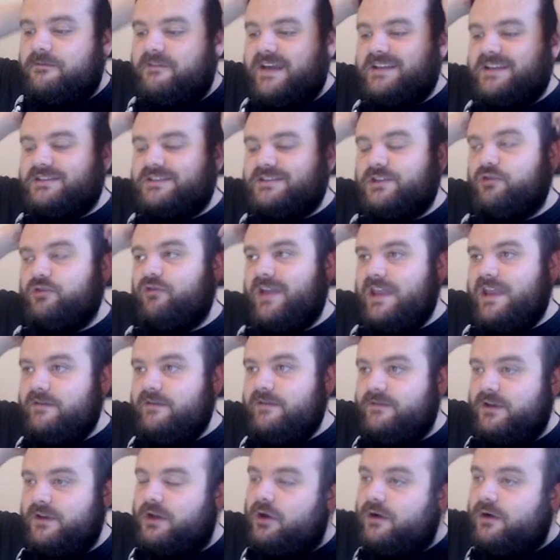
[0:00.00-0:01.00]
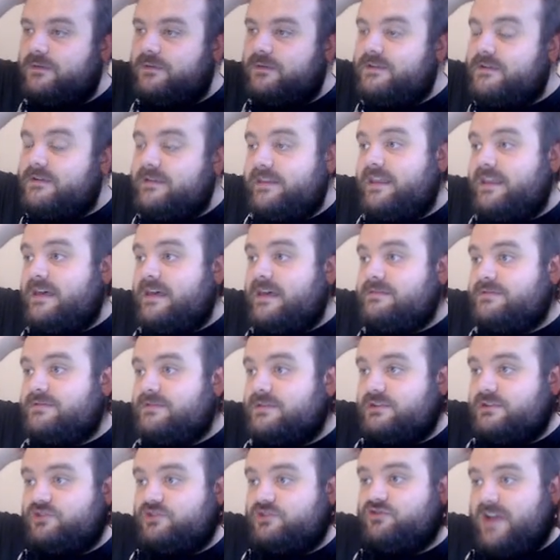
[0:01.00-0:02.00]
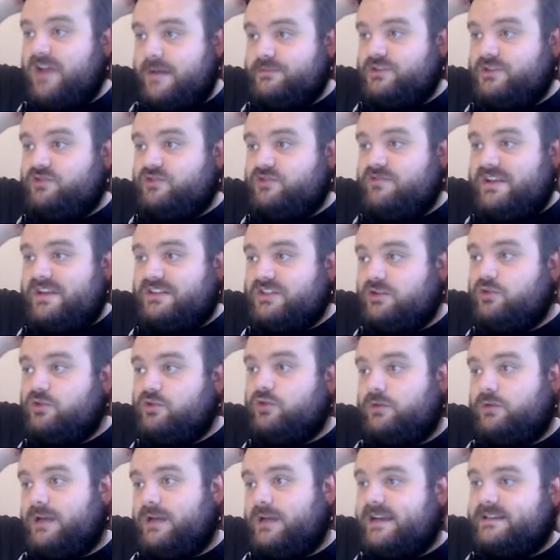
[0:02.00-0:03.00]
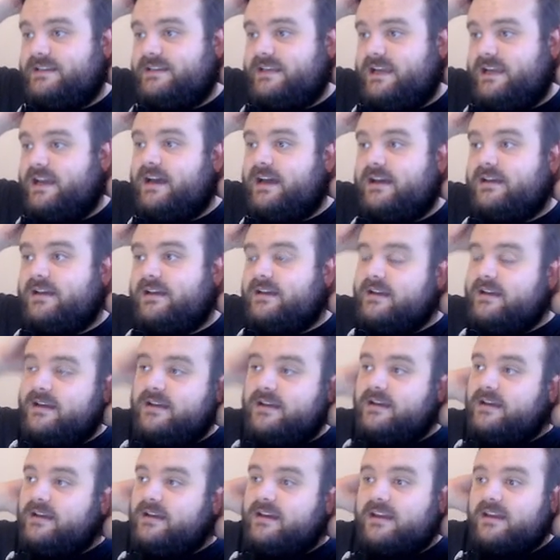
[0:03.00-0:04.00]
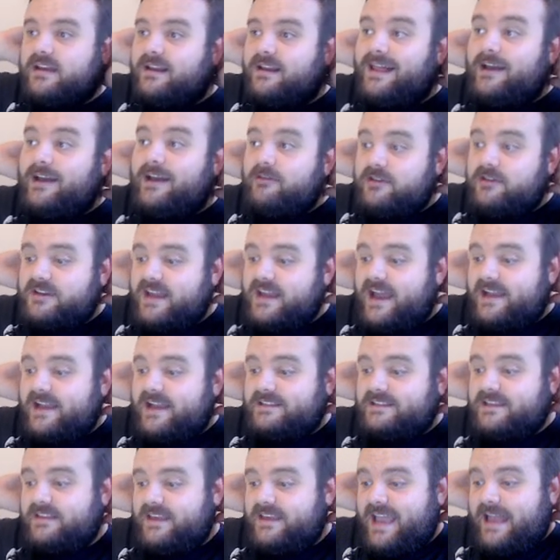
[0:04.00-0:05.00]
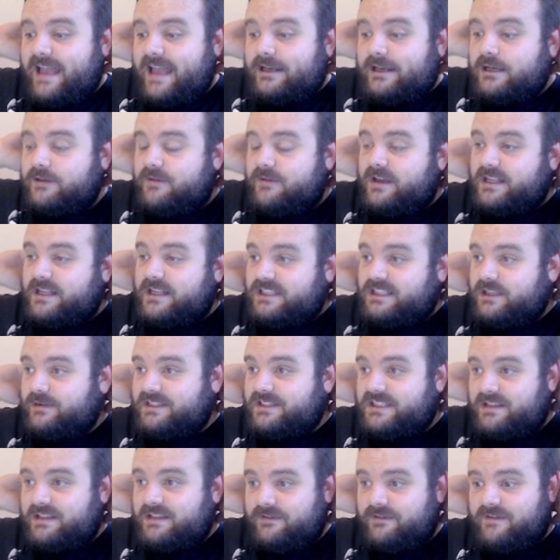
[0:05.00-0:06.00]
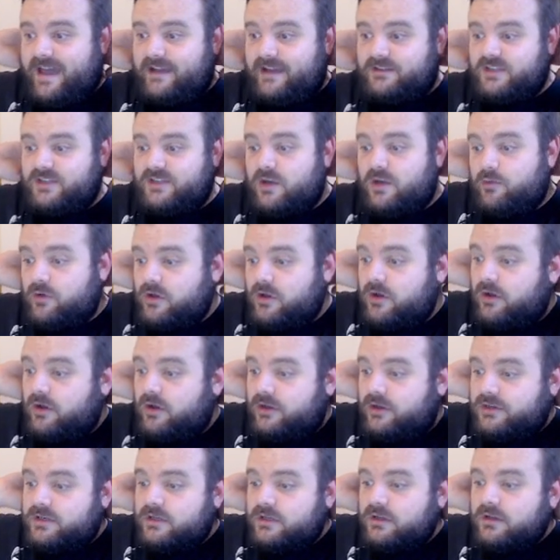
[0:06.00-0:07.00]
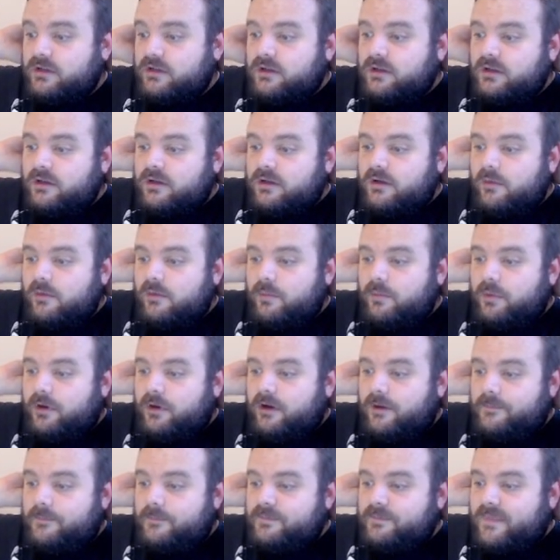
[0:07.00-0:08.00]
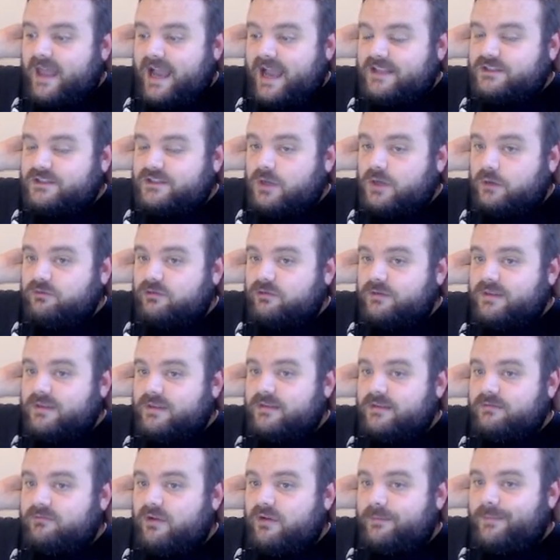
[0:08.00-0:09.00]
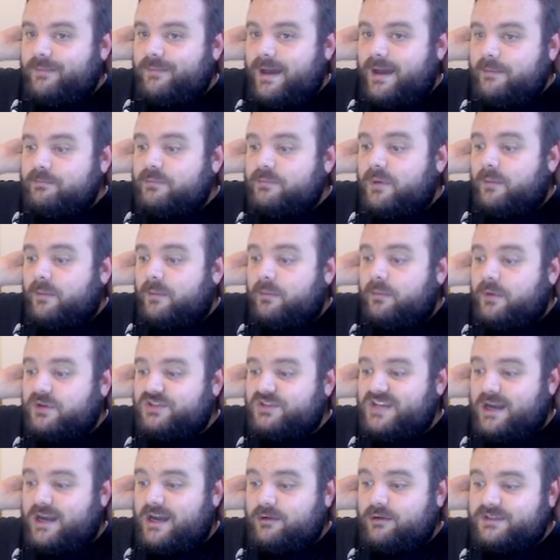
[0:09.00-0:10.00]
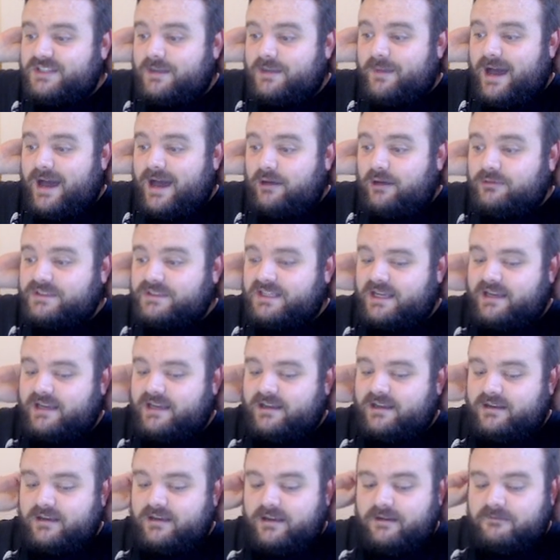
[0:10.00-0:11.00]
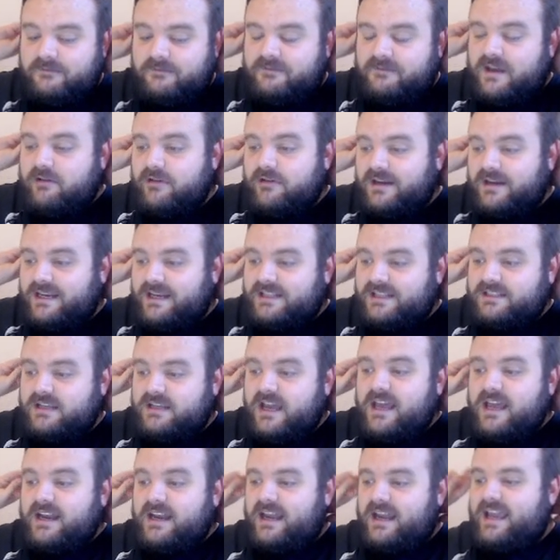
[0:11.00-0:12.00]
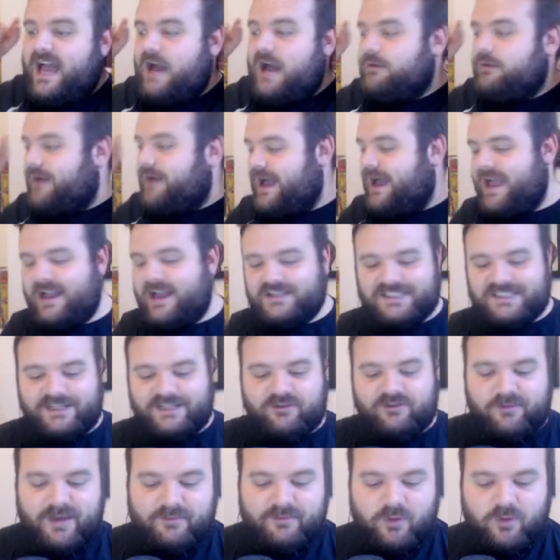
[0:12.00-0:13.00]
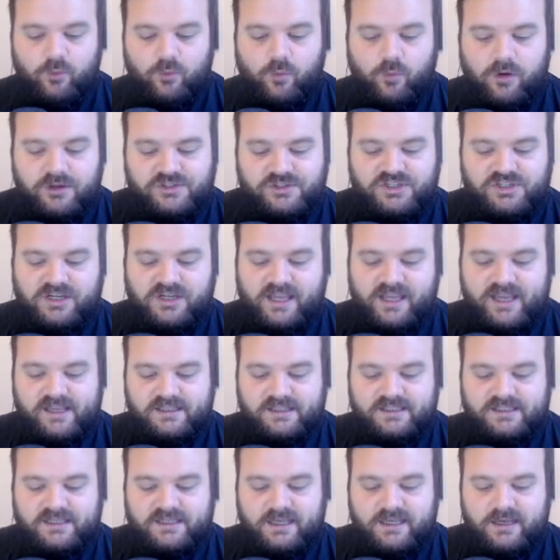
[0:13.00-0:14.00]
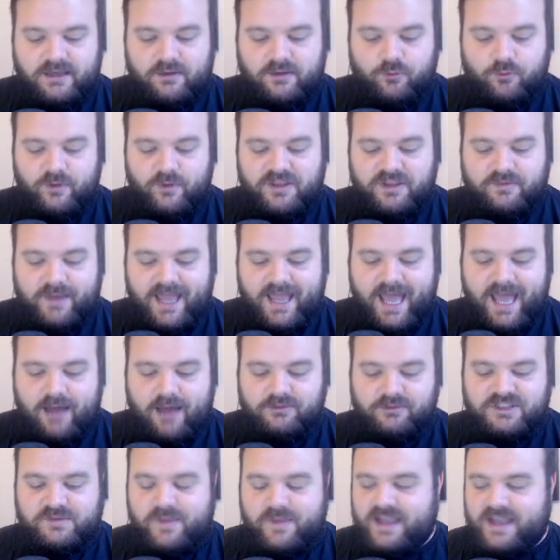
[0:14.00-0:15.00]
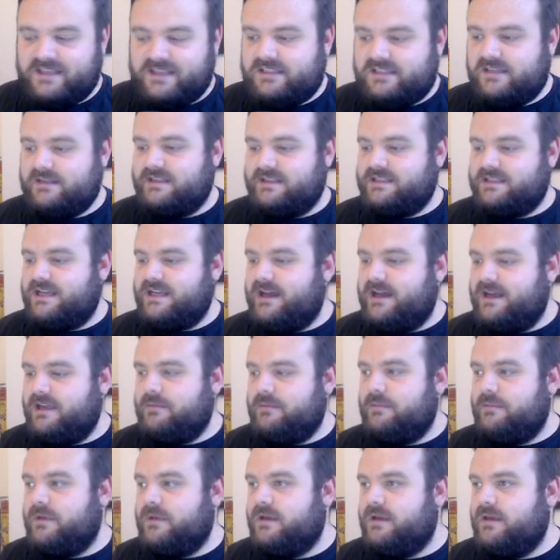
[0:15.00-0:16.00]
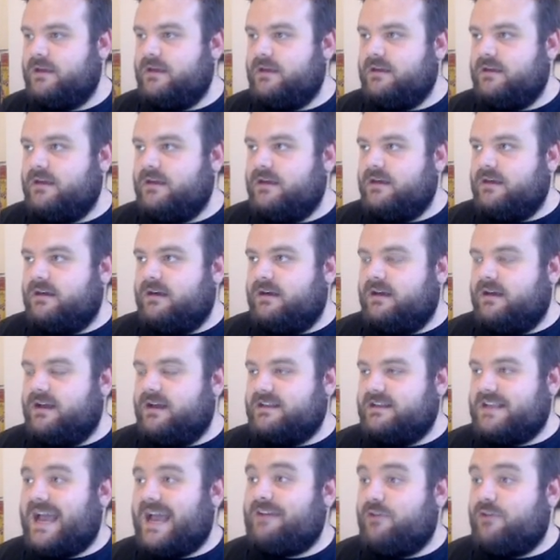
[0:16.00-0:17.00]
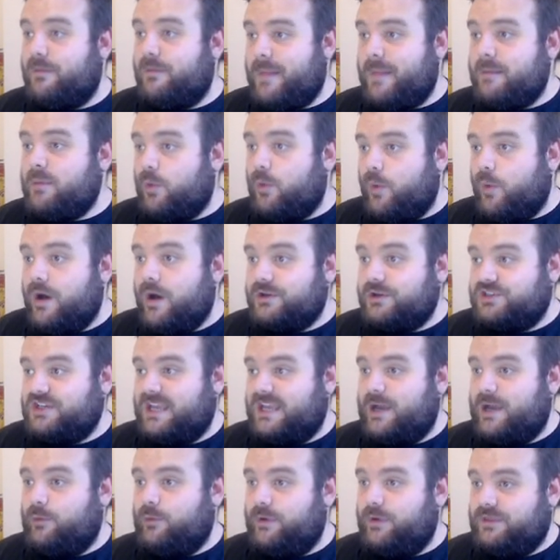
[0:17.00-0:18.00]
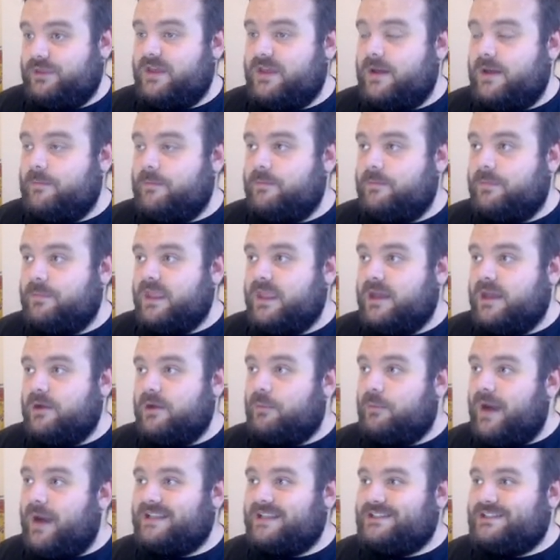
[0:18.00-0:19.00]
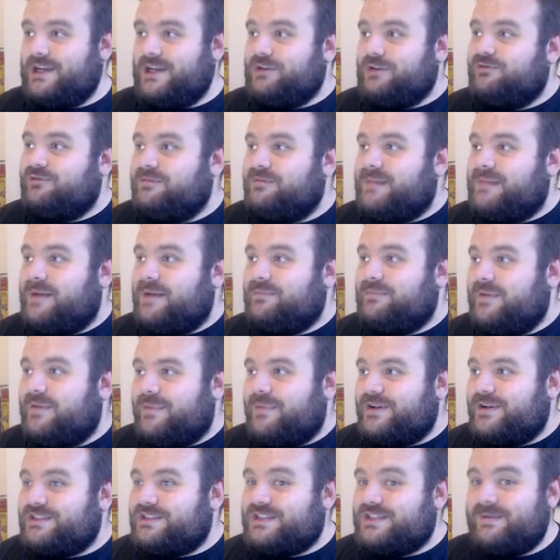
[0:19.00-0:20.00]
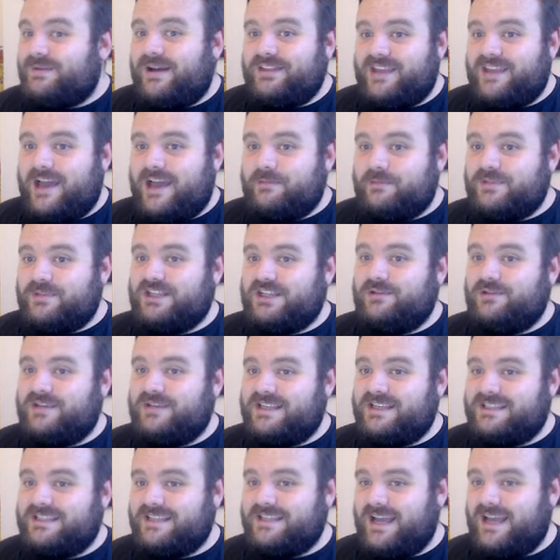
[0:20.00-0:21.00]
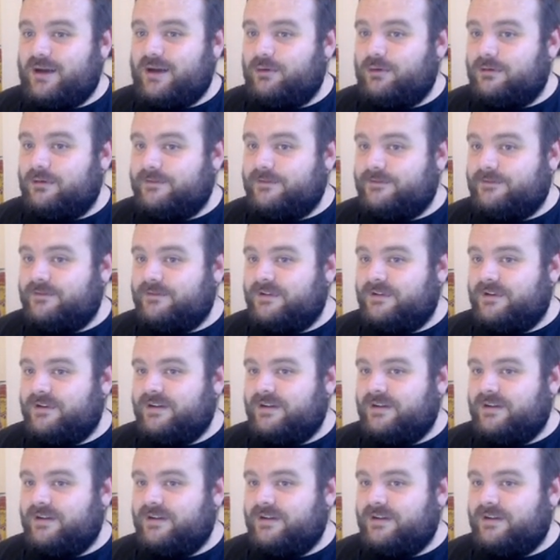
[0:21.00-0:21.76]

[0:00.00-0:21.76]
Face the Raven other than the Trap Street's a cool idea. Clara dies at the end of it, so it's de facto good. But I don't remember much else about it. Very little. Like, I, I actually remember watching it with my housemates at the time. I remember watching it with them, but I don't remember much about the episode itself.